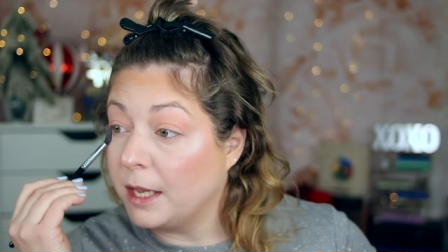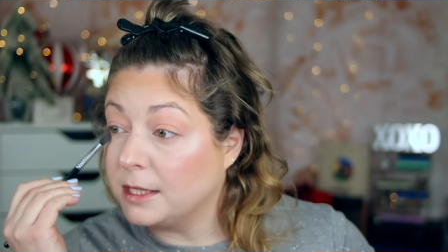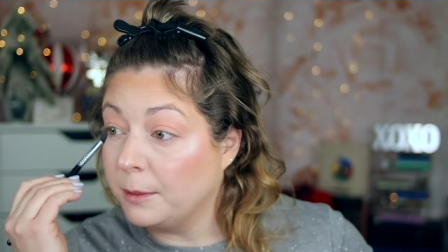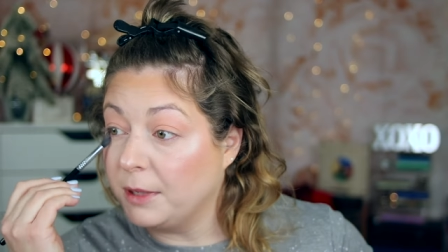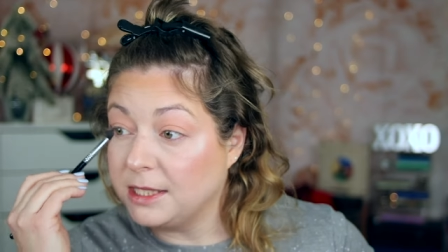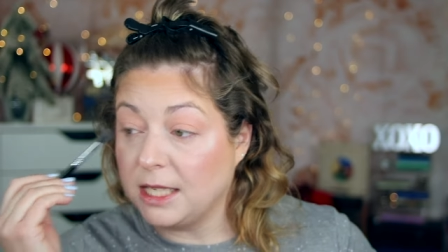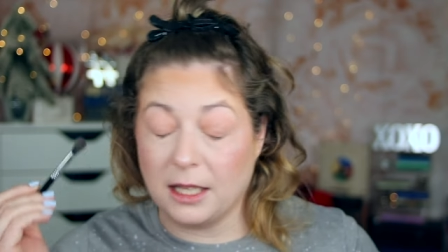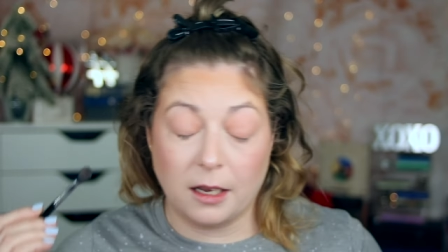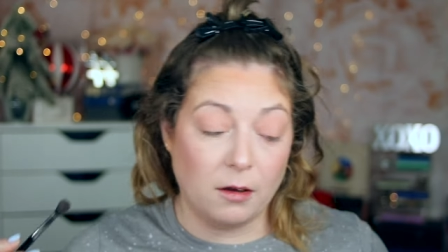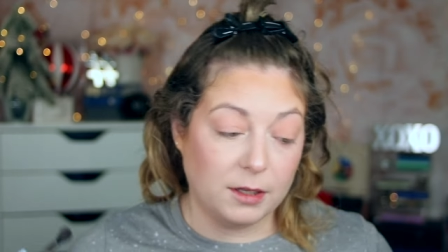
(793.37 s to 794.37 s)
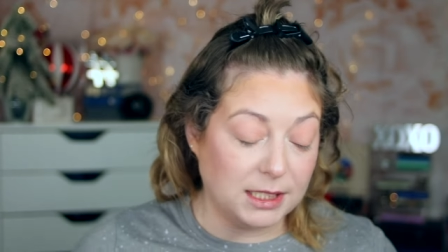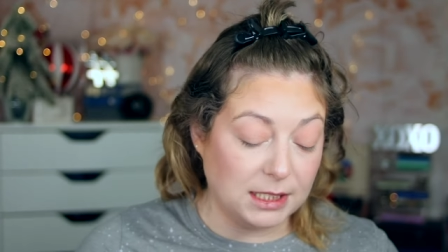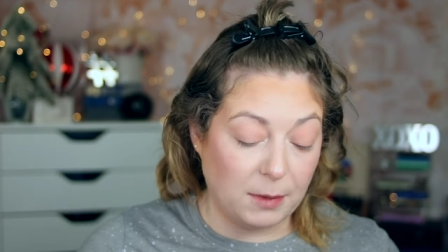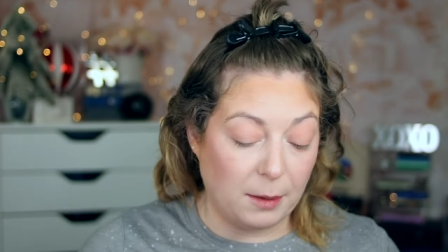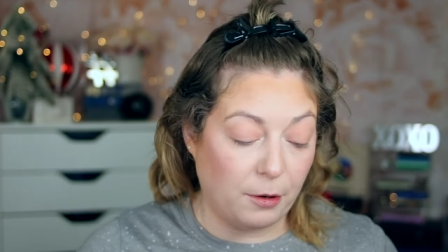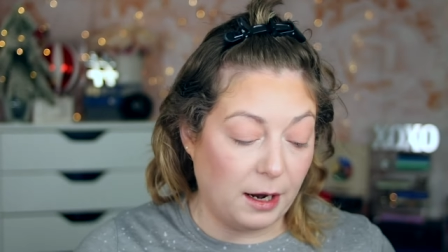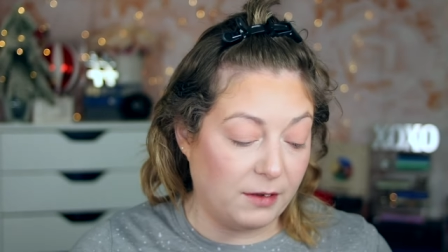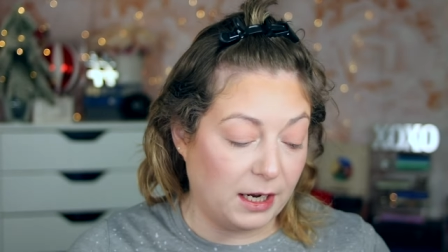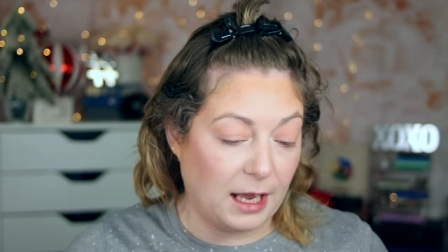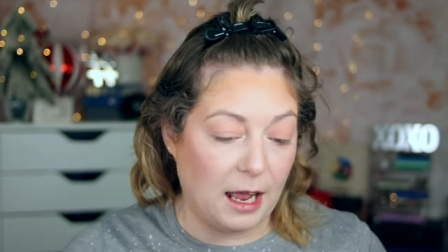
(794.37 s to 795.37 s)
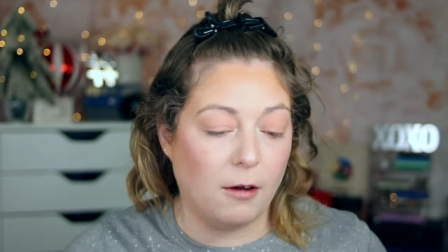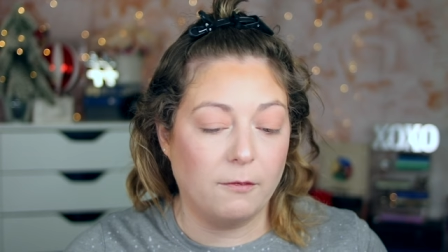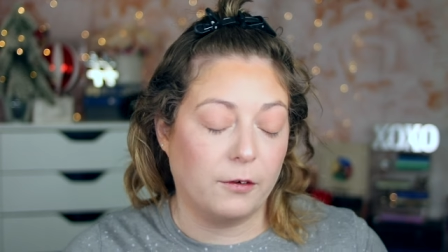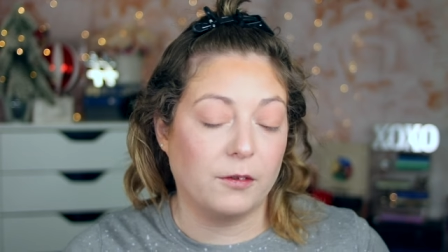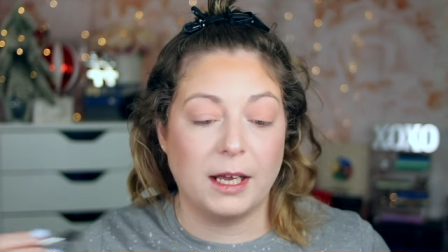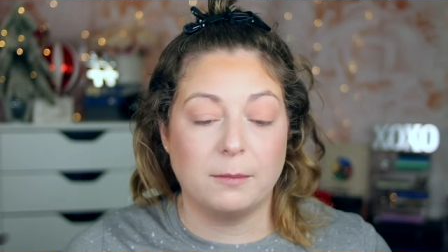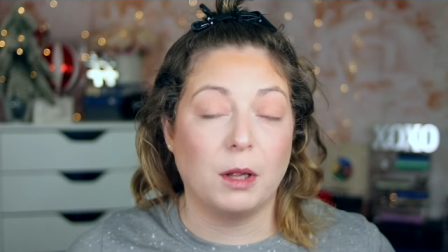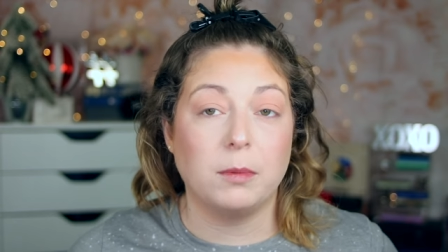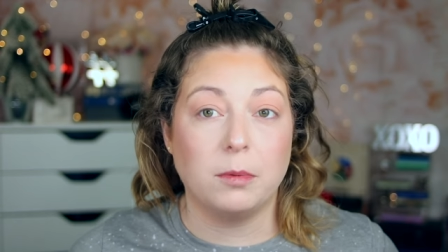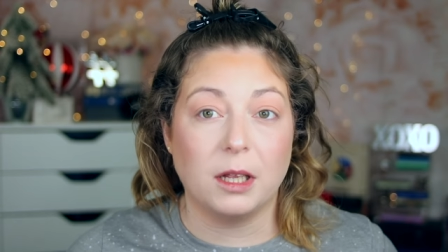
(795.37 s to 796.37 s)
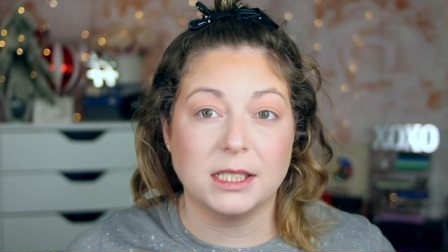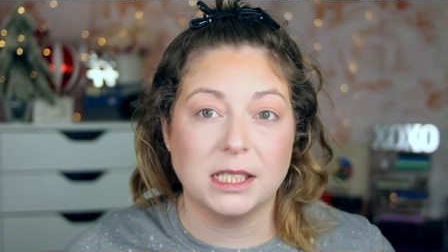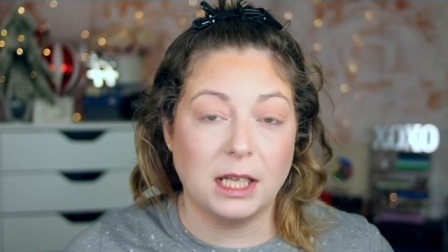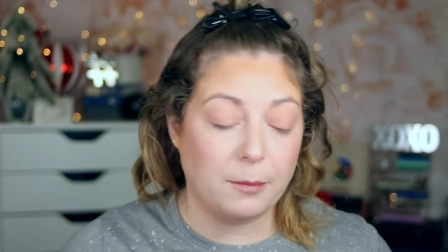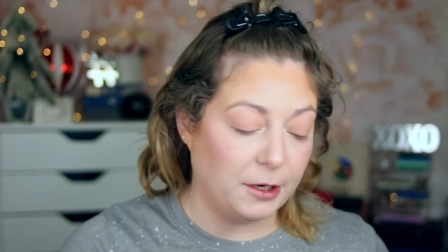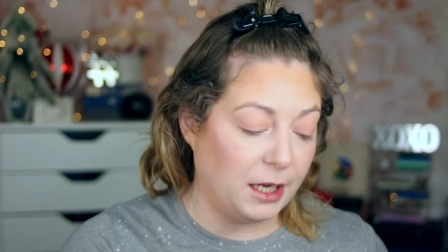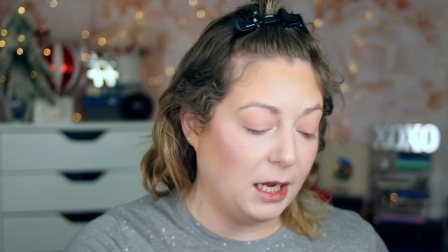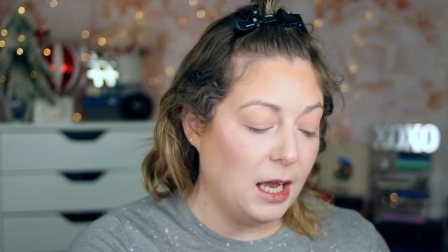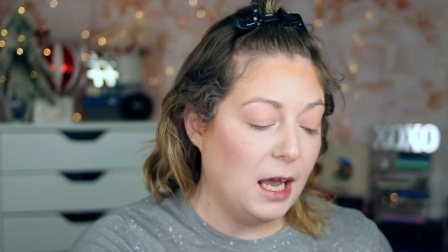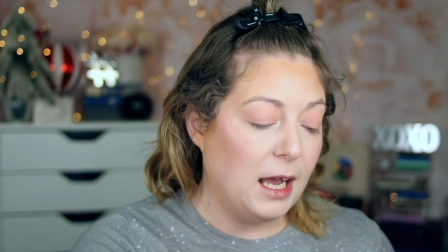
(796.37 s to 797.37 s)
like somebody saying like, oh, this is my private account for like blah, blah, blah celebrity.